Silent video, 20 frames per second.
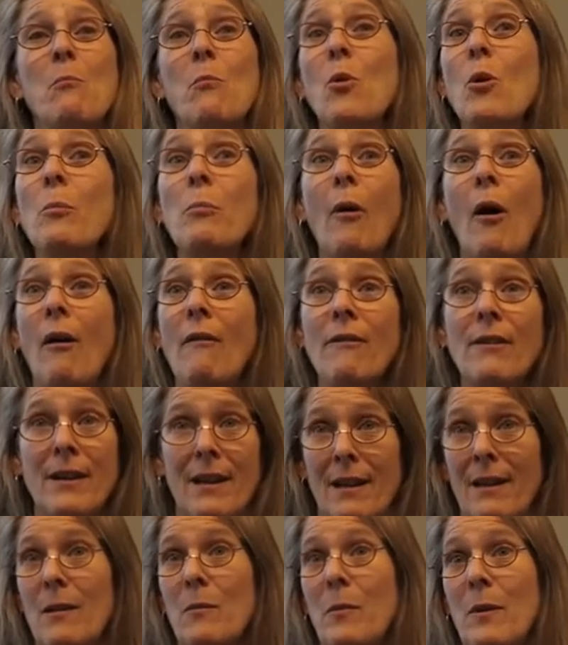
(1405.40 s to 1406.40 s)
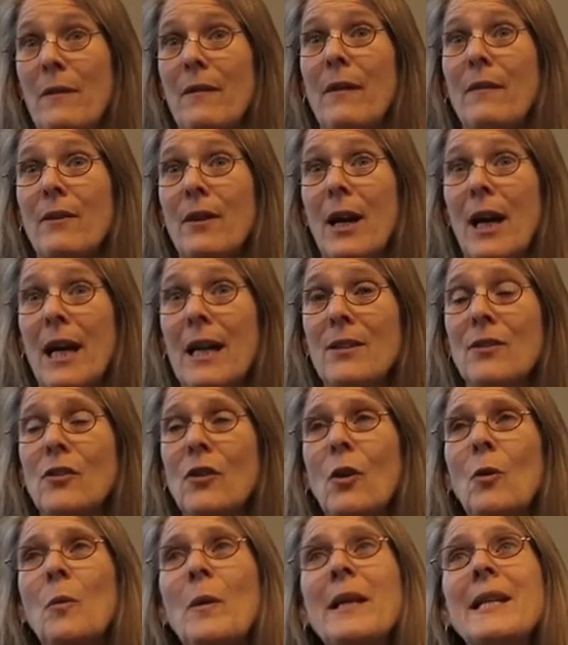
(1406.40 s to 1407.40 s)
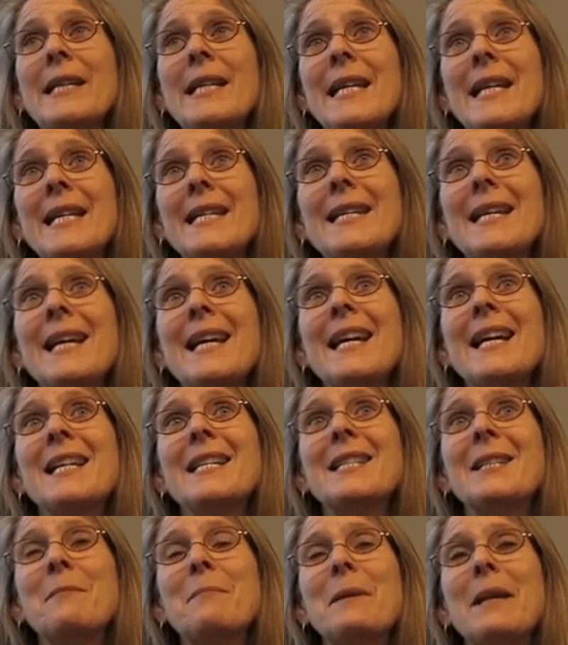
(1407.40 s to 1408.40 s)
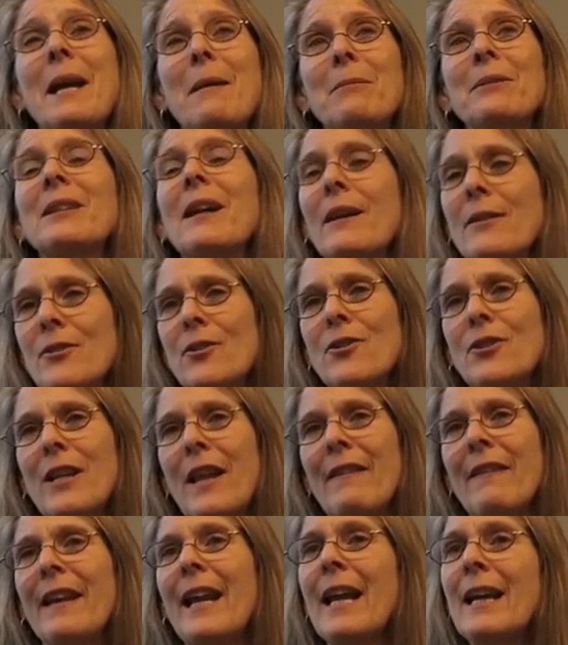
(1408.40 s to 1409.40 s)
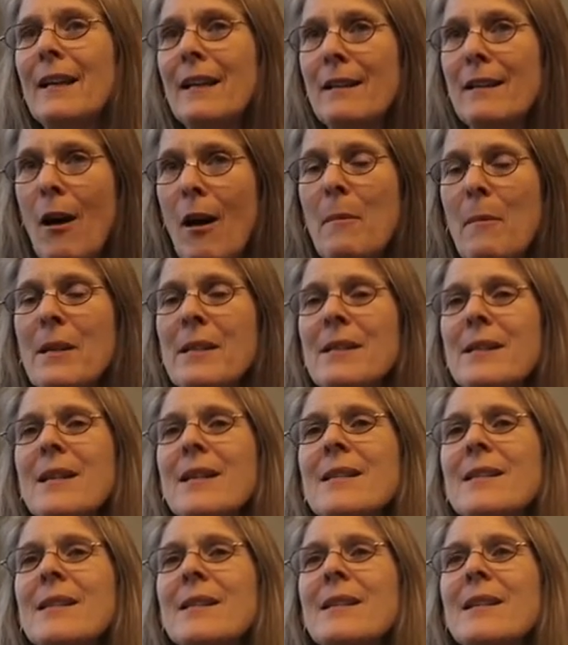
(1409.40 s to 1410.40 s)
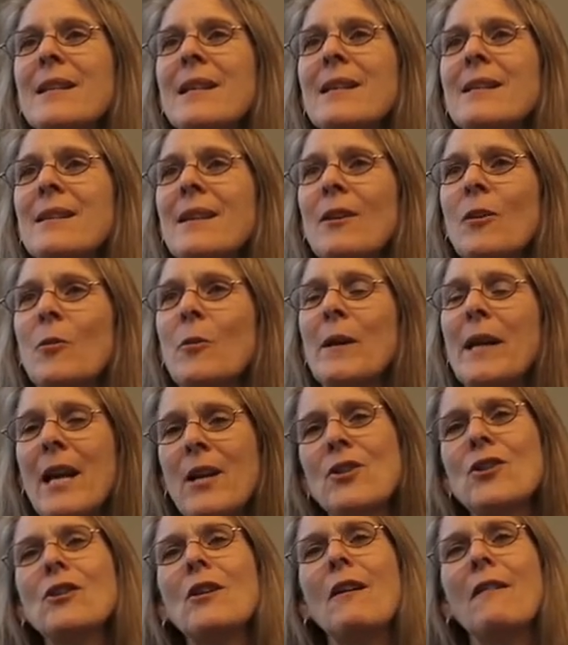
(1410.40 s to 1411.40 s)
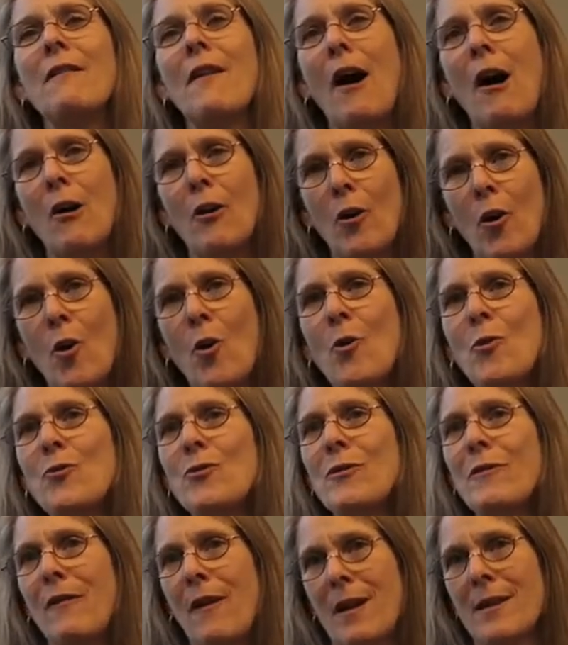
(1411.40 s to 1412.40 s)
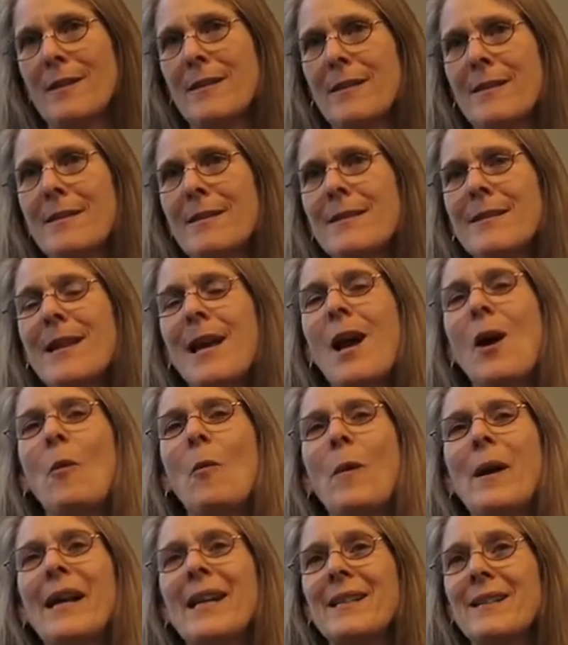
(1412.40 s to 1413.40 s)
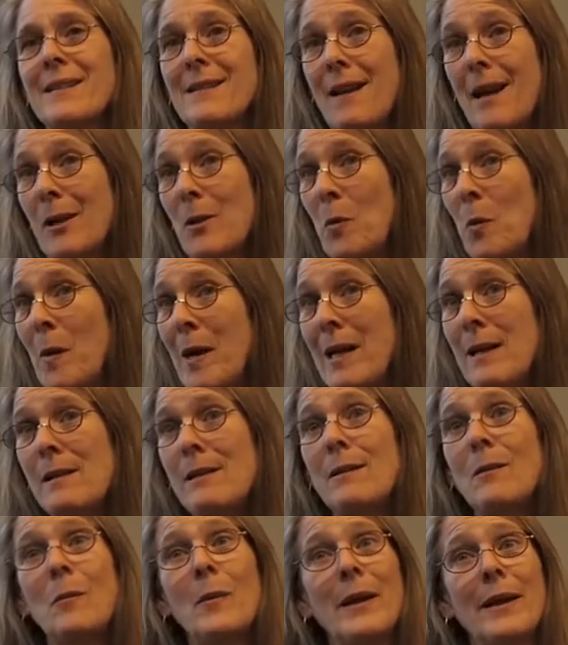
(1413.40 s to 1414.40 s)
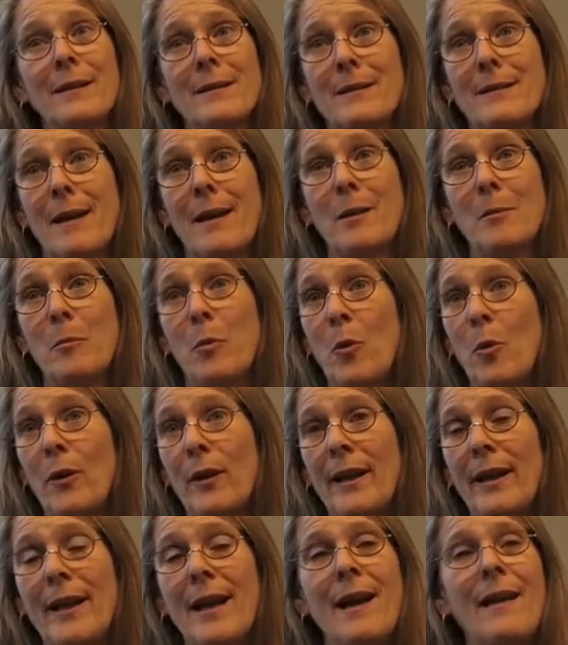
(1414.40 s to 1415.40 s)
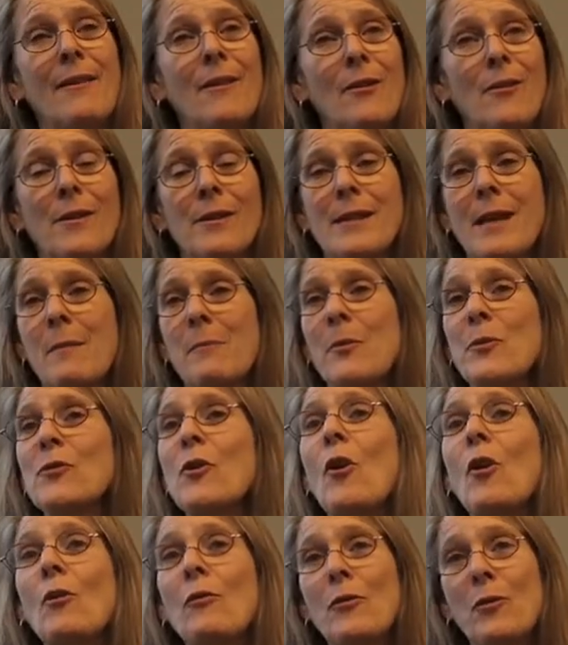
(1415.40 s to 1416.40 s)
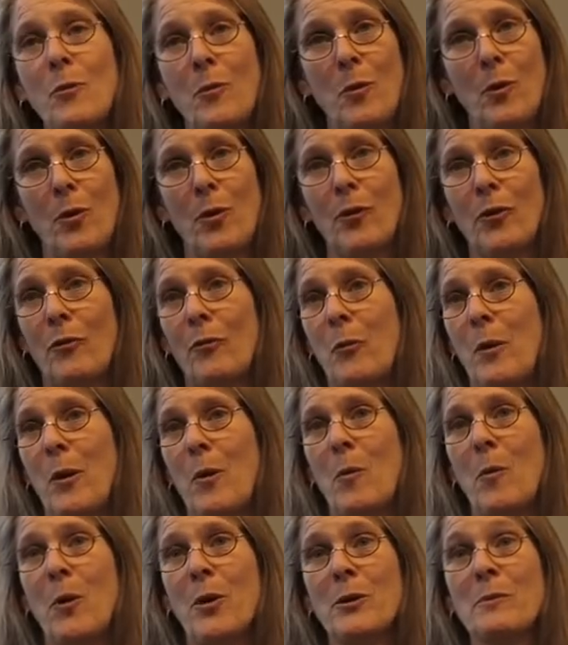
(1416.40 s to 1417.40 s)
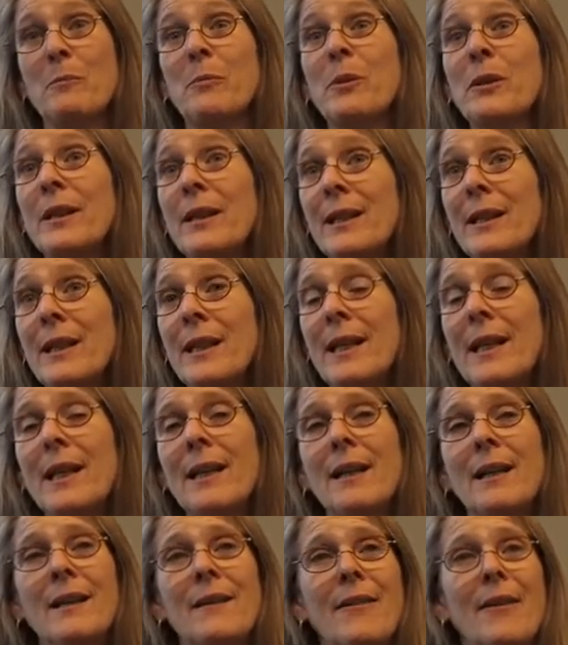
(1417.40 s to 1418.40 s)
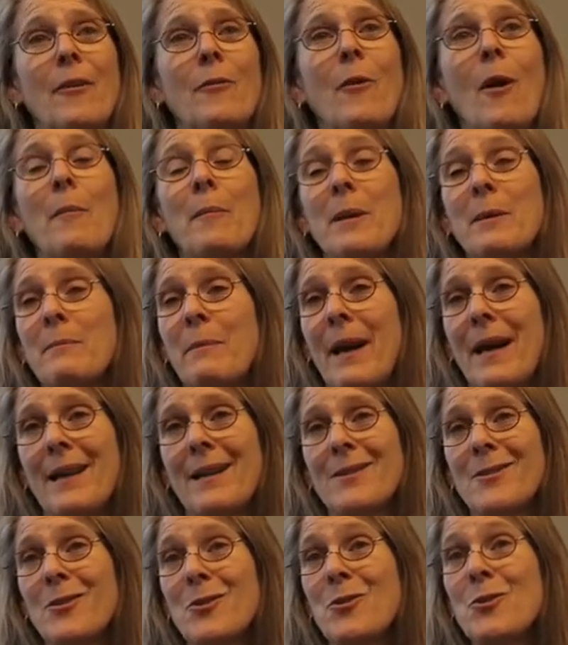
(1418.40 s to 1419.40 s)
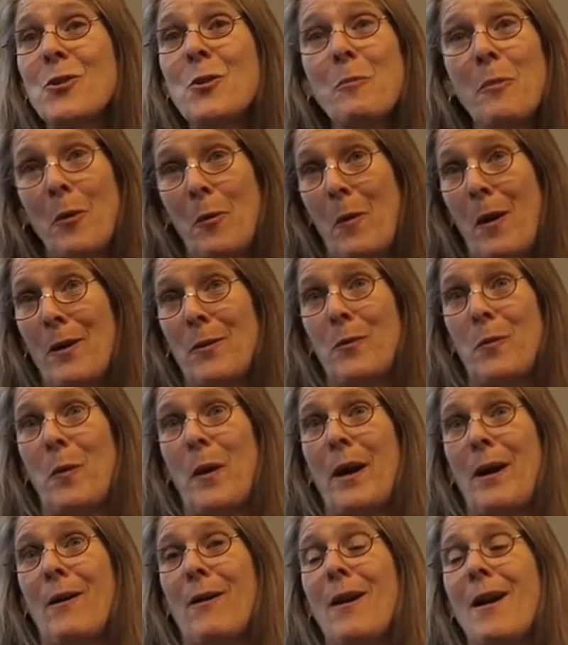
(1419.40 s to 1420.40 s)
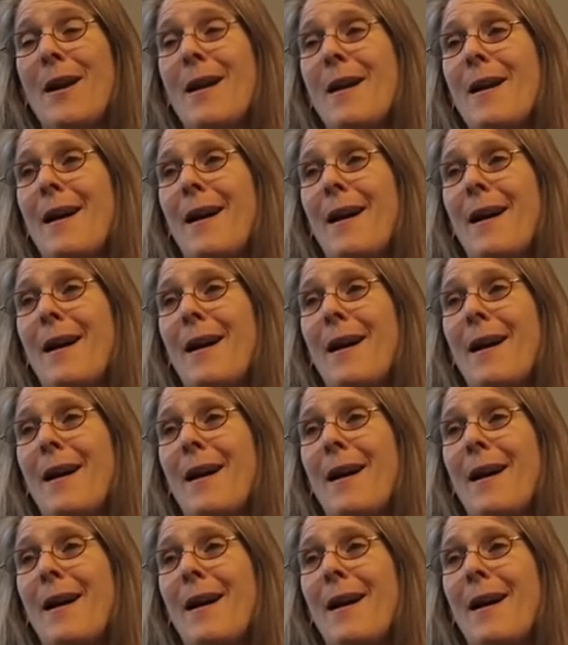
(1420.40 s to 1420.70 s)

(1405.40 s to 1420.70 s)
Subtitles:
more poverty than we've ever had. So we need to be able to understand that economics is a creation of our own devices. We can design it well, we can design it poorly. There are examples all over the world of where it works brilliantly. The Grameen Bank is a super one where